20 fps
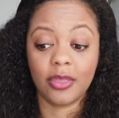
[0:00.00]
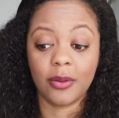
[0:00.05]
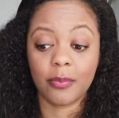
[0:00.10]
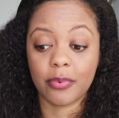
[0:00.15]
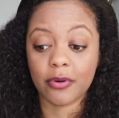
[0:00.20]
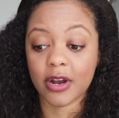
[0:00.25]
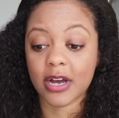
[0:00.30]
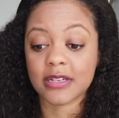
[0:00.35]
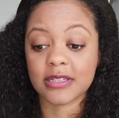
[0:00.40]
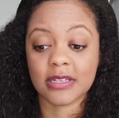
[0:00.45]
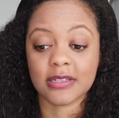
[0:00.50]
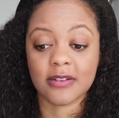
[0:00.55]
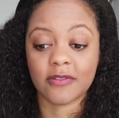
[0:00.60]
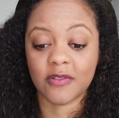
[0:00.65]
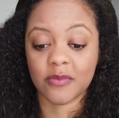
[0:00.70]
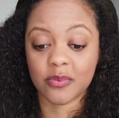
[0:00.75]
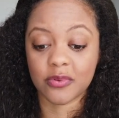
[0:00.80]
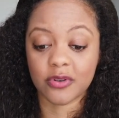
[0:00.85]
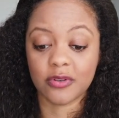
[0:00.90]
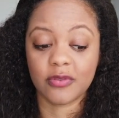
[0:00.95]
the process of
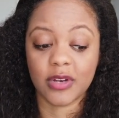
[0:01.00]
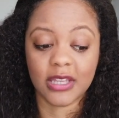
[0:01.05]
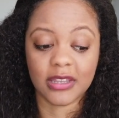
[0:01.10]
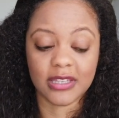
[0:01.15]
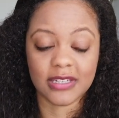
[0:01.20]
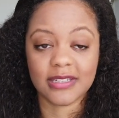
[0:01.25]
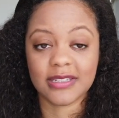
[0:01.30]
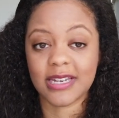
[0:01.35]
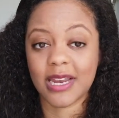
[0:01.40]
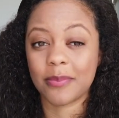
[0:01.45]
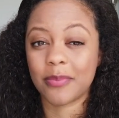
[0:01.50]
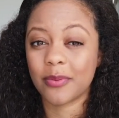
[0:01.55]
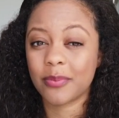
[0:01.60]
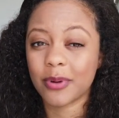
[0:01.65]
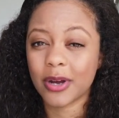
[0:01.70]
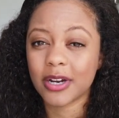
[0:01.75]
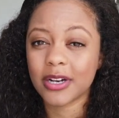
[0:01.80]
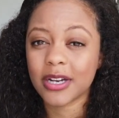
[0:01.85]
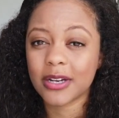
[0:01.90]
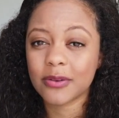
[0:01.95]
approving this type of
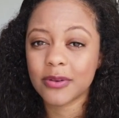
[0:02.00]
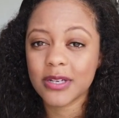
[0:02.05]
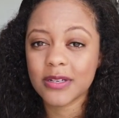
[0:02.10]
product